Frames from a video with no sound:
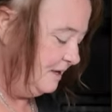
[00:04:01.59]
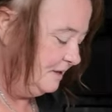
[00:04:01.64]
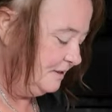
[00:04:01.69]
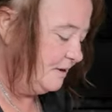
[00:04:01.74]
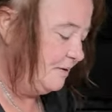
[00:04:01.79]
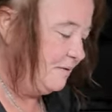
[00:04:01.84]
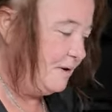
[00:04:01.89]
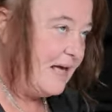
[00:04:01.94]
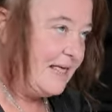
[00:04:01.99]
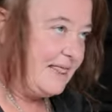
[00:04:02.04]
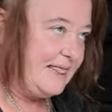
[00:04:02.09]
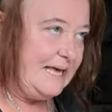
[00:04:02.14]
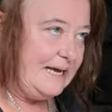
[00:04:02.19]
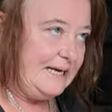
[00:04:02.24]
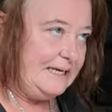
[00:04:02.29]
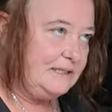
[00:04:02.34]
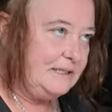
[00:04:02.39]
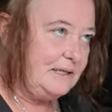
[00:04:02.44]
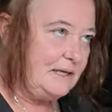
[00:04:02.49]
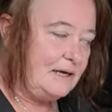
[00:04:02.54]
So like
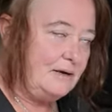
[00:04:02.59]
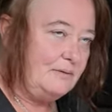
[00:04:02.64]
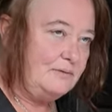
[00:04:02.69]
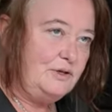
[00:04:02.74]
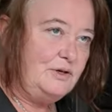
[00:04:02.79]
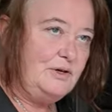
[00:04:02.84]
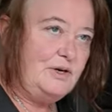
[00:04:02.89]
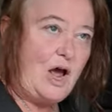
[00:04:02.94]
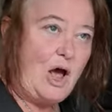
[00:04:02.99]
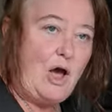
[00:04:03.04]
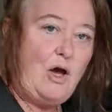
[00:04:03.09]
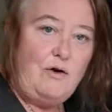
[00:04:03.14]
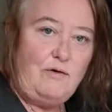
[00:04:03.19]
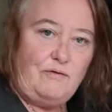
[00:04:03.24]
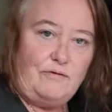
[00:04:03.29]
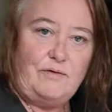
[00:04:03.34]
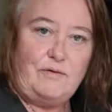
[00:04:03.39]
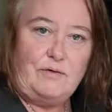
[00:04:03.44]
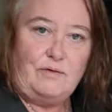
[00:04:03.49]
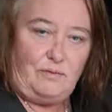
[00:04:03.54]
this, like I was doing it
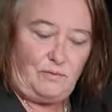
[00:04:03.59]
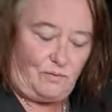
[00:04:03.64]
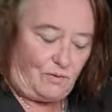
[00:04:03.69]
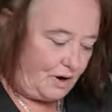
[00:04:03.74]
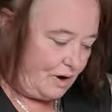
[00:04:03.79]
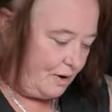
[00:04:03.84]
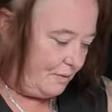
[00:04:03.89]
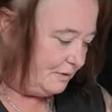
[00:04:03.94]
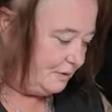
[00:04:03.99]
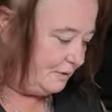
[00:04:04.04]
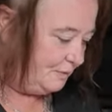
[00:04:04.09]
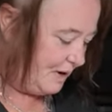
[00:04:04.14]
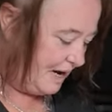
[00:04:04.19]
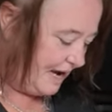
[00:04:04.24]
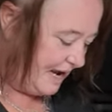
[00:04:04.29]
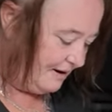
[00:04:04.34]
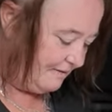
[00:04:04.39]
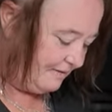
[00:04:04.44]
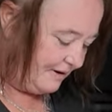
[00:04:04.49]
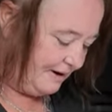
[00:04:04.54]
over what I was
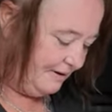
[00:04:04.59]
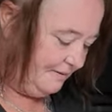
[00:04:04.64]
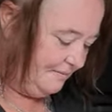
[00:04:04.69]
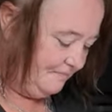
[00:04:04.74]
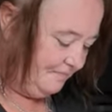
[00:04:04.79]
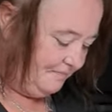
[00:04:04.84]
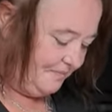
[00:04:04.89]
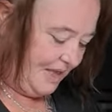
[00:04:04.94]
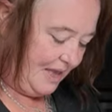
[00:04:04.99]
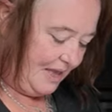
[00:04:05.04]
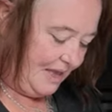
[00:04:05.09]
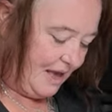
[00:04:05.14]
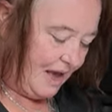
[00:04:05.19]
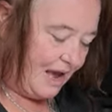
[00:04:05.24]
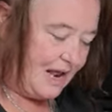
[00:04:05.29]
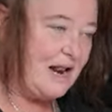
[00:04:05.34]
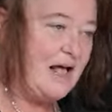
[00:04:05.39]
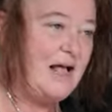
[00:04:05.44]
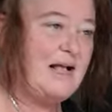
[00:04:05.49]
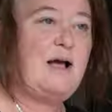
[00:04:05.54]
wearing.
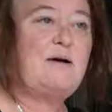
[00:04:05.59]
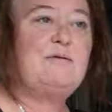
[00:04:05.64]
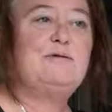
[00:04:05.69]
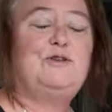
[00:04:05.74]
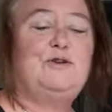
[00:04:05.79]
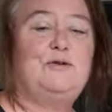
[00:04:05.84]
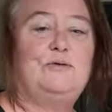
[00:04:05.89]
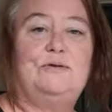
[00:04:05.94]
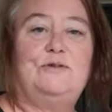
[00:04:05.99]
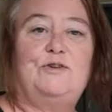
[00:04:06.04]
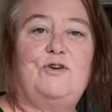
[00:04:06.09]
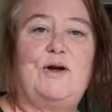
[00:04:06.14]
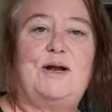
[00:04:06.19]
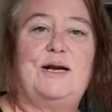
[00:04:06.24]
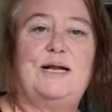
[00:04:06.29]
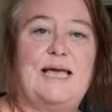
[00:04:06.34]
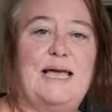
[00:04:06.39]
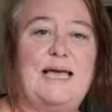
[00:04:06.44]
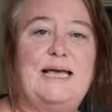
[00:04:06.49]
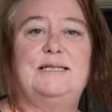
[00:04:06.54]
And like I was trying
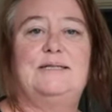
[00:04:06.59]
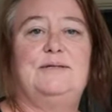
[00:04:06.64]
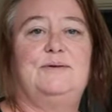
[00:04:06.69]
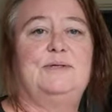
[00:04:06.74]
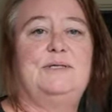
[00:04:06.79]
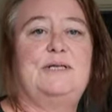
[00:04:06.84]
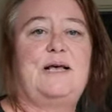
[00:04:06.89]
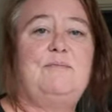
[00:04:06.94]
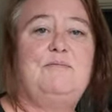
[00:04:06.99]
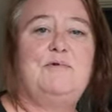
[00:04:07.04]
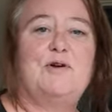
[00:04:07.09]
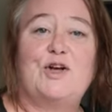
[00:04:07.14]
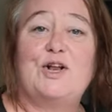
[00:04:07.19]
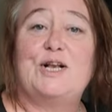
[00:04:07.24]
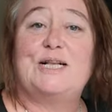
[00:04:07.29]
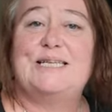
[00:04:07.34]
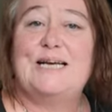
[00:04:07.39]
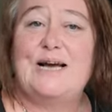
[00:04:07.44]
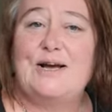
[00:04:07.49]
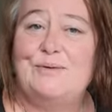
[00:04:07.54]
to get into a, I'm not
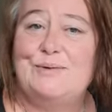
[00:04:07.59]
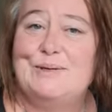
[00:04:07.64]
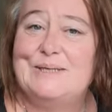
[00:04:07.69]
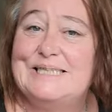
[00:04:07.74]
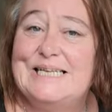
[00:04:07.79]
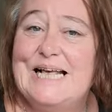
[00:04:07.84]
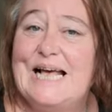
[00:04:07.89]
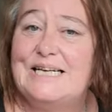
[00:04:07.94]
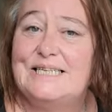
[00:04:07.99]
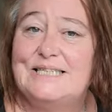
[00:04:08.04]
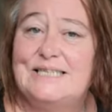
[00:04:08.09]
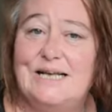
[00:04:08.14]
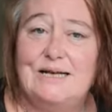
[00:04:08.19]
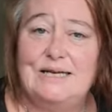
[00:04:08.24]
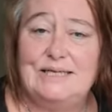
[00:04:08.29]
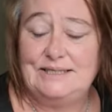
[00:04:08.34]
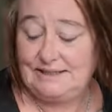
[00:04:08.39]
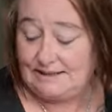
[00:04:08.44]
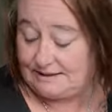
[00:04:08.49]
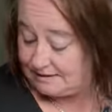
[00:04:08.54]
going to tell you the exact
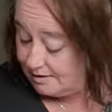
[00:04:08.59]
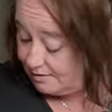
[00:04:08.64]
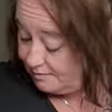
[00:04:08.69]
sizes.